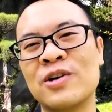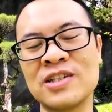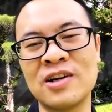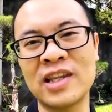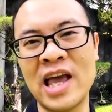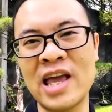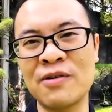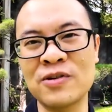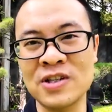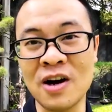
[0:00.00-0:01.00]
It's not
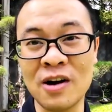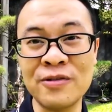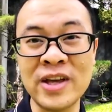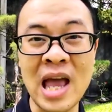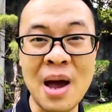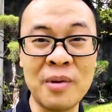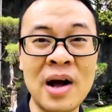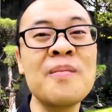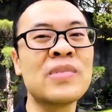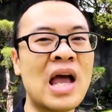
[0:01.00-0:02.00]
a photography camera.